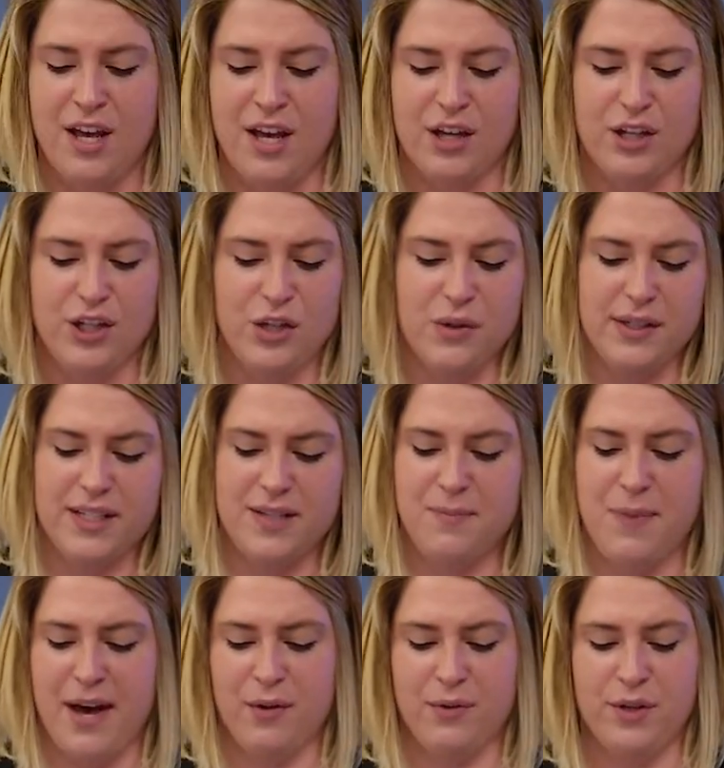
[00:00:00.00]
Could you
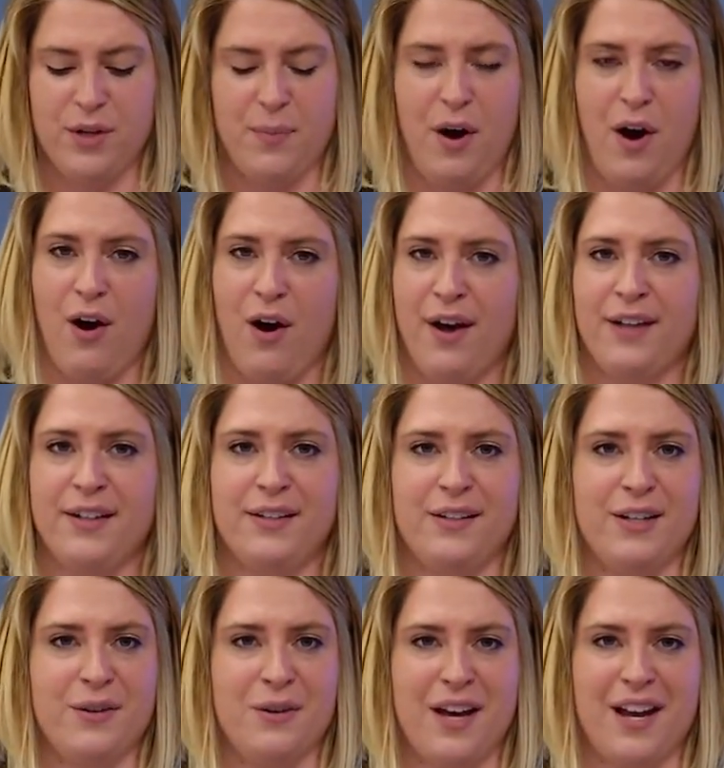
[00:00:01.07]
expound upon,
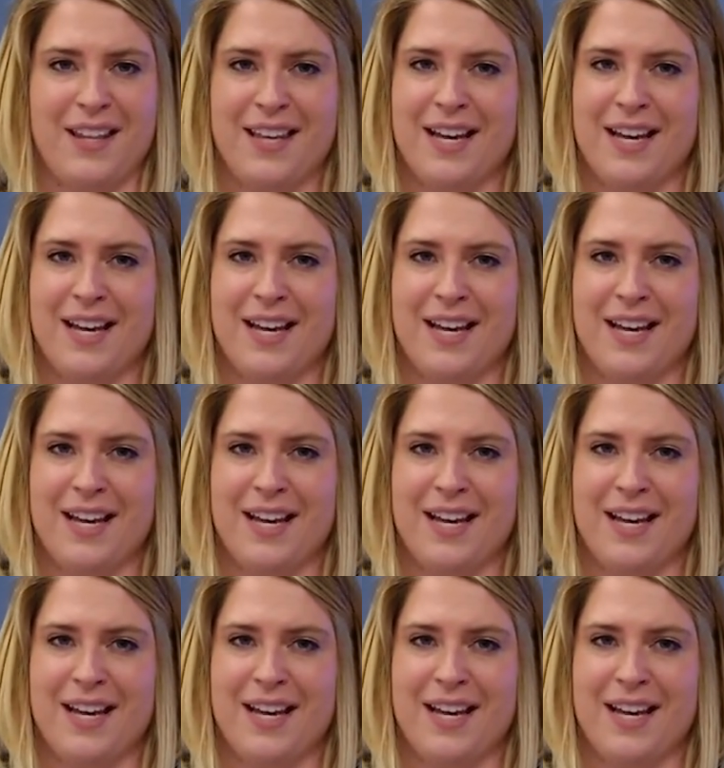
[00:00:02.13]
kind of